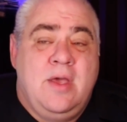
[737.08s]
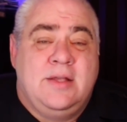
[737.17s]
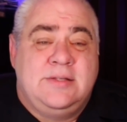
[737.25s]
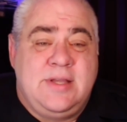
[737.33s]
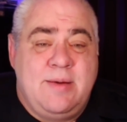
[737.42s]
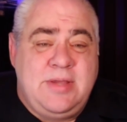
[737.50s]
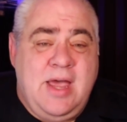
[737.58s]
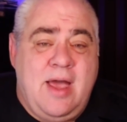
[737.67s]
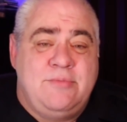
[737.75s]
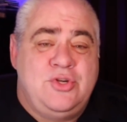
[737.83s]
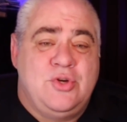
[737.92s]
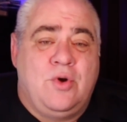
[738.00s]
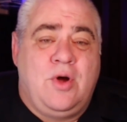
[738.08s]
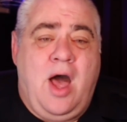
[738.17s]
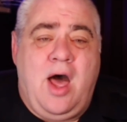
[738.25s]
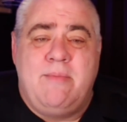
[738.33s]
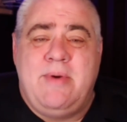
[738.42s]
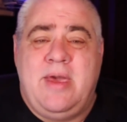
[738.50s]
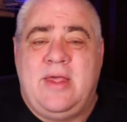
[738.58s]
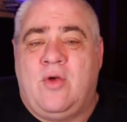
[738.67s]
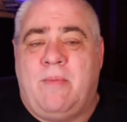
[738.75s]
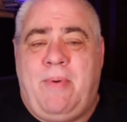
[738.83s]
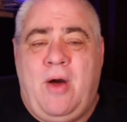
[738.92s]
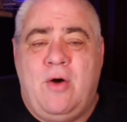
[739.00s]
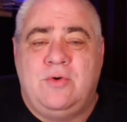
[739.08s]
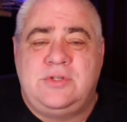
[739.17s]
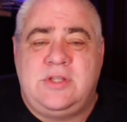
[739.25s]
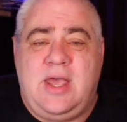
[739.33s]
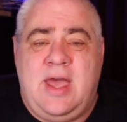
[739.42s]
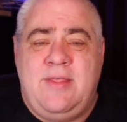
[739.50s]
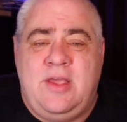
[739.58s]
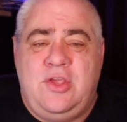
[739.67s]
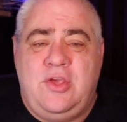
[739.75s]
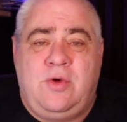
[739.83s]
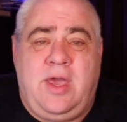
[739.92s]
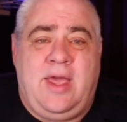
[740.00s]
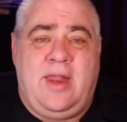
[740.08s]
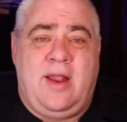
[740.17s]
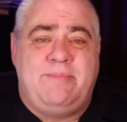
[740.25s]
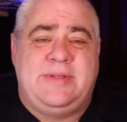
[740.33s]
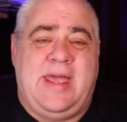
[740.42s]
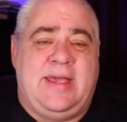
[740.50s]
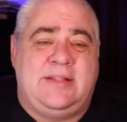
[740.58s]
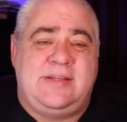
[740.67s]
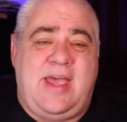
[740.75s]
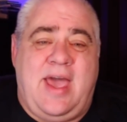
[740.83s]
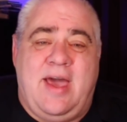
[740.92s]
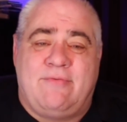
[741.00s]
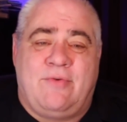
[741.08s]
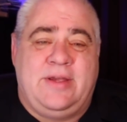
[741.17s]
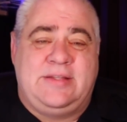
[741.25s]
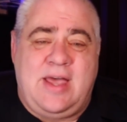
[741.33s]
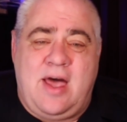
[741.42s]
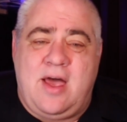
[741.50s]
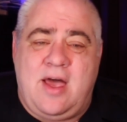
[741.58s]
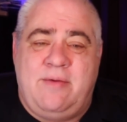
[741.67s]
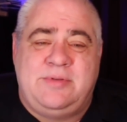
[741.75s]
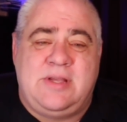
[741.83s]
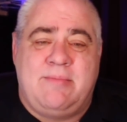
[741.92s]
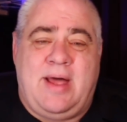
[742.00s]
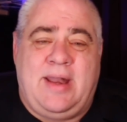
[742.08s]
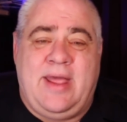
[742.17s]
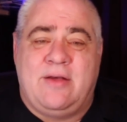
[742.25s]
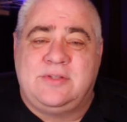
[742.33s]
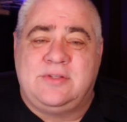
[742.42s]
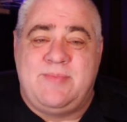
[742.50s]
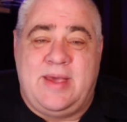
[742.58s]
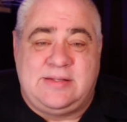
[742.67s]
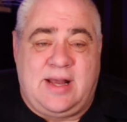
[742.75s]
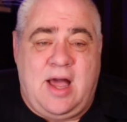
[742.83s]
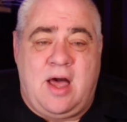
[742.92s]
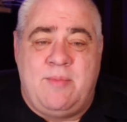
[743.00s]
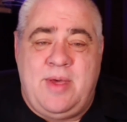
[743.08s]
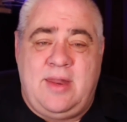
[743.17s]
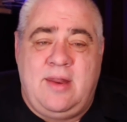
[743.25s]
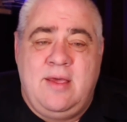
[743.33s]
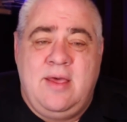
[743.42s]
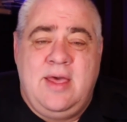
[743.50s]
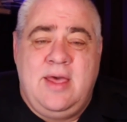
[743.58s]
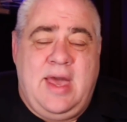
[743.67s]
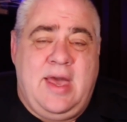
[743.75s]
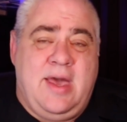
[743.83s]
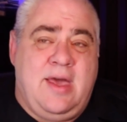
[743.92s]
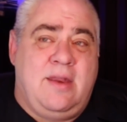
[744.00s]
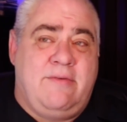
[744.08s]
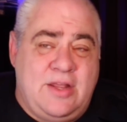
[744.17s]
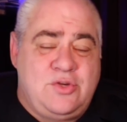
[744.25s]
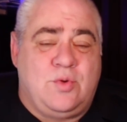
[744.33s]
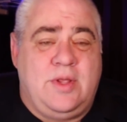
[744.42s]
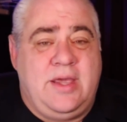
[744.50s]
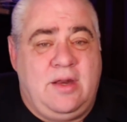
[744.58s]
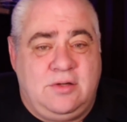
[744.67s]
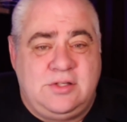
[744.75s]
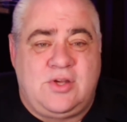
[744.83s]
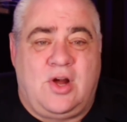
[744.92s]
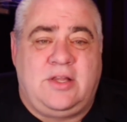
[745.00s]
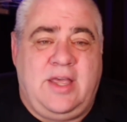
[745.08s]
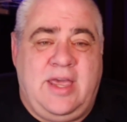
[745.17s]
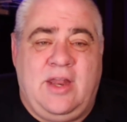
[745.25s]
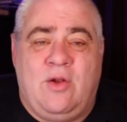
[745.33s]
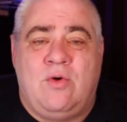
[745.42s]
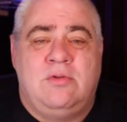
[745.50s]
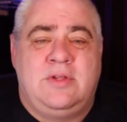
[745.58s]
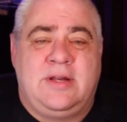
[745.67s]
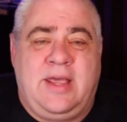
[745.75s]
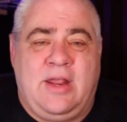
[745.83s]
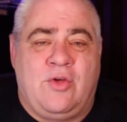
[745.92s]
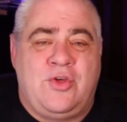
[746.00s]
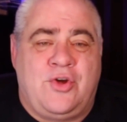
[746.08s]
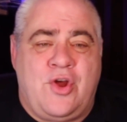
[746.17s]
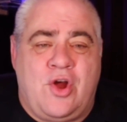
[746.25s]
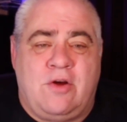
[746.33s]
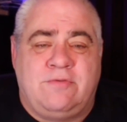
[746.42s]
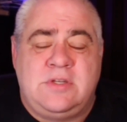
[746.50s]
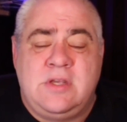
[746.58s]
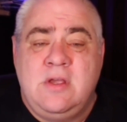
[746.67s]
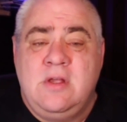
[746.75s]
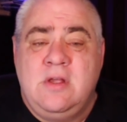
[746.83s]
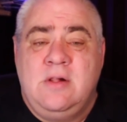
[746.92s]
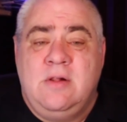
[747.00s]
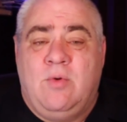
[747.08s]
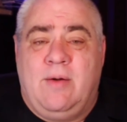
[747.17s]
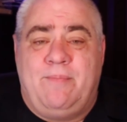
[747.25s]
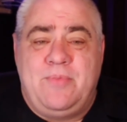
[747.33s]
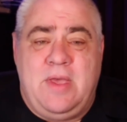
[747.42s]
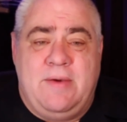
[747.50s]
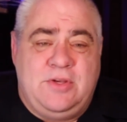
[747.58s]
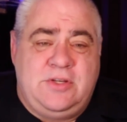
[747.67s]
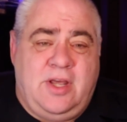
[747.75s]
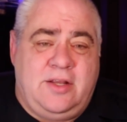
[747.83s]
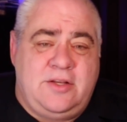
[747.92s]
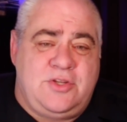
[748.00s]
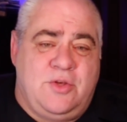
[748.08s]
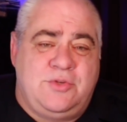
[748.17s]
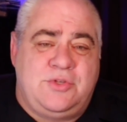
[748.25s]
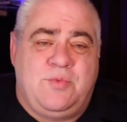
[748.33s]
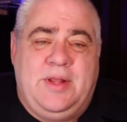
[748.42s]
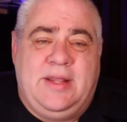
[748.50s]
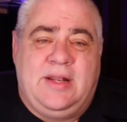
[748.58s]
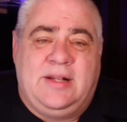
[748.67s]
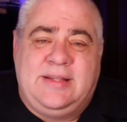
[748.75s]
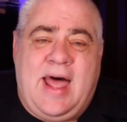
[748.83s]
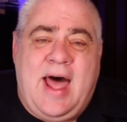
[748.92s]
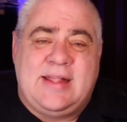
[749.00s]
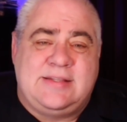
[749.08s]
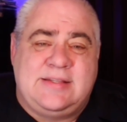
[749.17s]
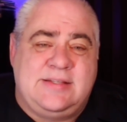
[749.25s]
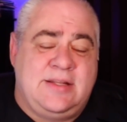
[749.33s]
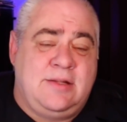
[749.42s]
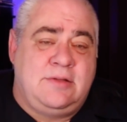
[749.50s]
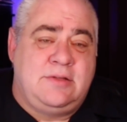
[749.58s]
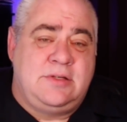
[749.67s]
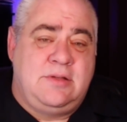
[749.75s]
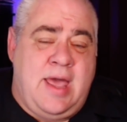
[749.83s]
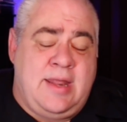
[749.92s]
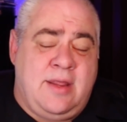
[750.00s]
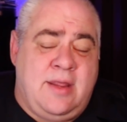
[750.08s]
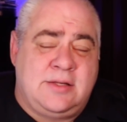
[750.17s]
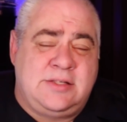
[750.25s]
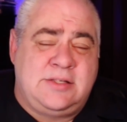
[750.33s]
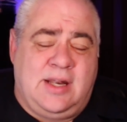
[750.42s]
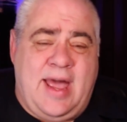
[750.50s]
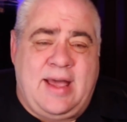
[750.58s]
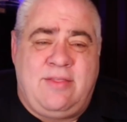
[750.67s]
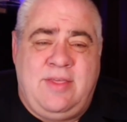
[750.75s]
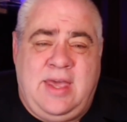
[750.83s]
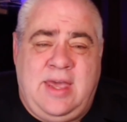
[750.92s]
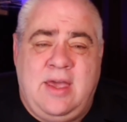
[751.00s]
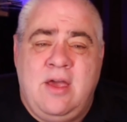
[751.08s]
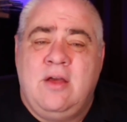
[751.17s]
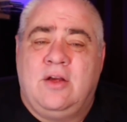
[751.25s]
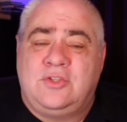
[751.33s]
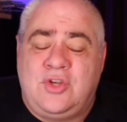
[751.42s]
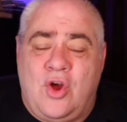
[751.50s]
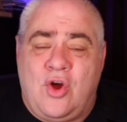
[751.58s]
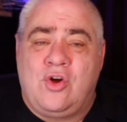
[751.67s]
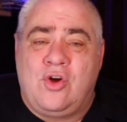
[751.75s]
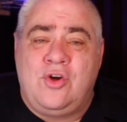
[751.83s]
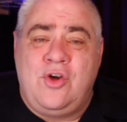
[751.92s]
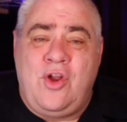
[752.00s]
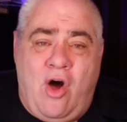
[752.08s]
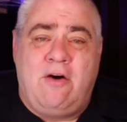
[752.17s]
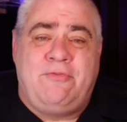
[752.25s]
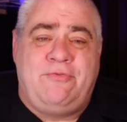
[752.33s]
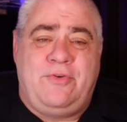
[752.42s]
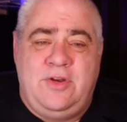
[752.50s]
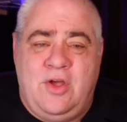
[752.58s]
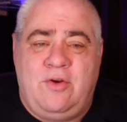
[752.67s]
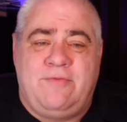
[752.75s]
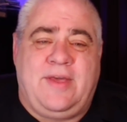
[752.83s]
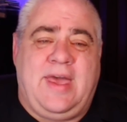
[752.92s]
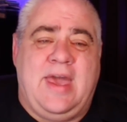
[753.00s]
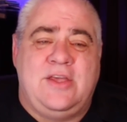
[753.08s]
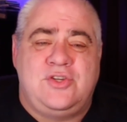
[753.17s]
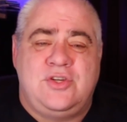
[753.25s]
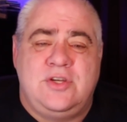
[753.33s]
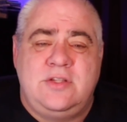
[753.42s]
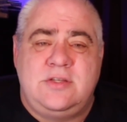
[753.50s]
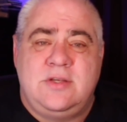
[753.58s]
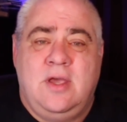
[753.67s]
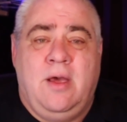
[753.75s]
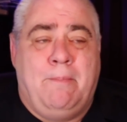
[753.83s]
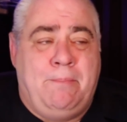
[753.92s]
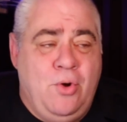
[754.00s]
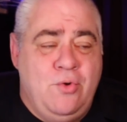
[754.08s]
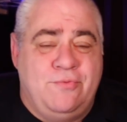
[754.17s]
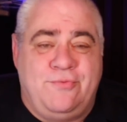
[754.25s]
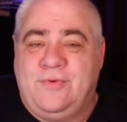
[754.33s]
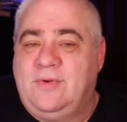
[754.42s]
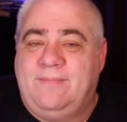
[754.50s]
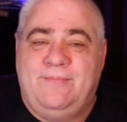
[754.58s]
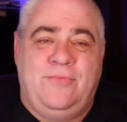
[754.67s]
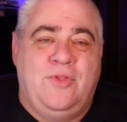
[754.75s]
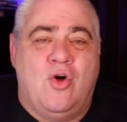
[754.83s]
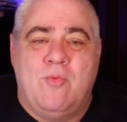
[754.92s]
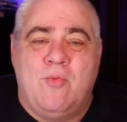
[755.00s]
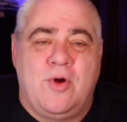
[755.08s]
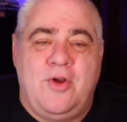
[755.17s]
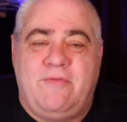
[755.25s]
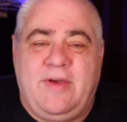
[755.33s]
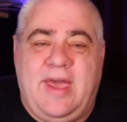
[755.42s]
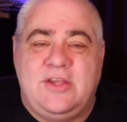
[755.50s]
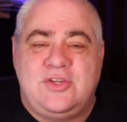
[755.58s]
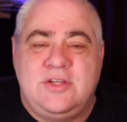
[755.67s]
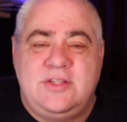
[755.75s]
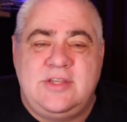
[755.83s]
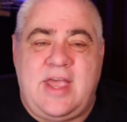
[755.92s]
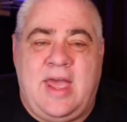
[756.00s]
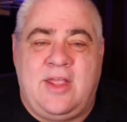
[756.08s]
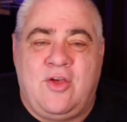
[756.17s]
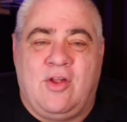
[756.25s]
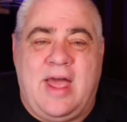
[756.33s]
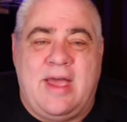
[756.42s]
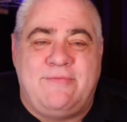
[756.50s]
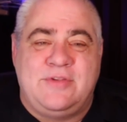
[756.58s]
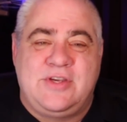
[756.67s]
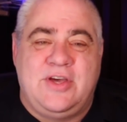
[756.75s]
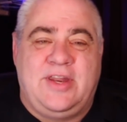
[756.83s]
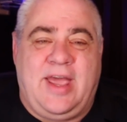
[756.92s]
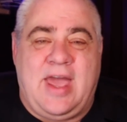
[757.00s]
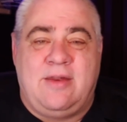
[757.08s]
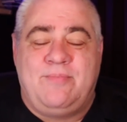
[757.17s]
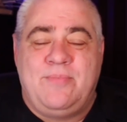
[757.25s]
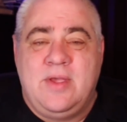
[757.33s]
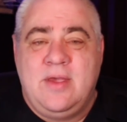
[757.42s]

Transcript: Sometimes you'll comment on a post and then you get updates every time somebody else makes a comment, and eventually it'll start to get old and get on your nerves. Well, if you touch those three little dots and, and uh, select the turn off notifications, poof, no more notifications and your life is good again.